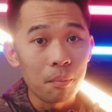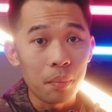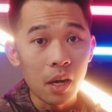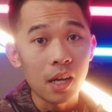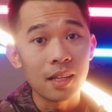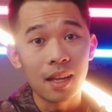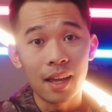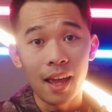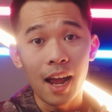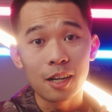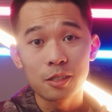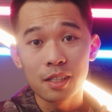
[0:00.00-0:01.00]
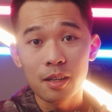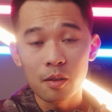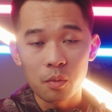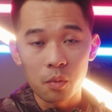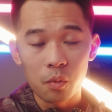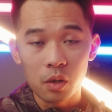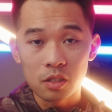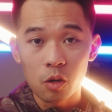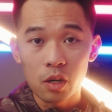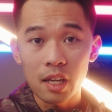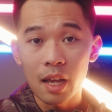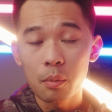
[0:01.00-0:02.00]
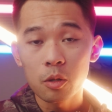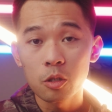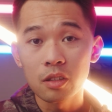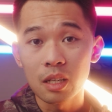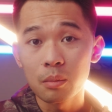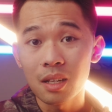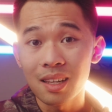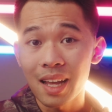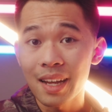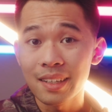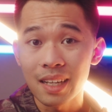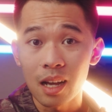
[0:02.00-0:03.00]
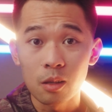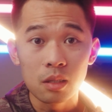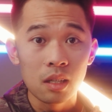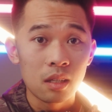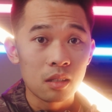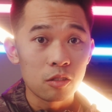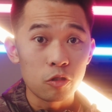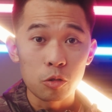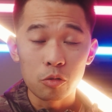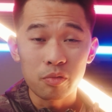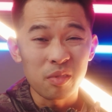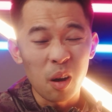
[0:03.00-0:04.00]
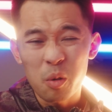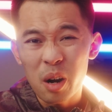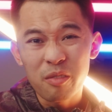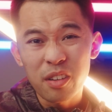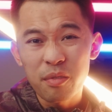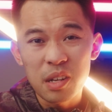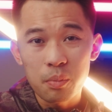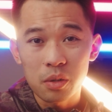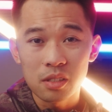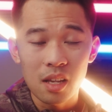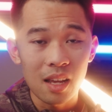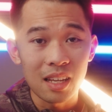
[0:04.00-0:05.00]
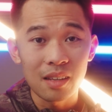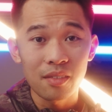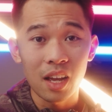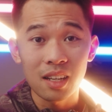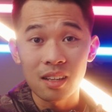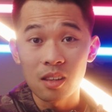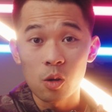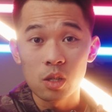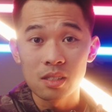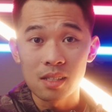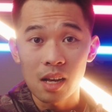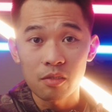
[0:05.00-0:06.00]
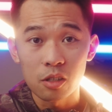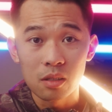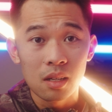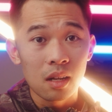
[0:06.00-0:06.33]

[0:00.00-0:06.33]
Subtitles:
but it actually was only able to dim the light down to around 50%, even at the lowest level.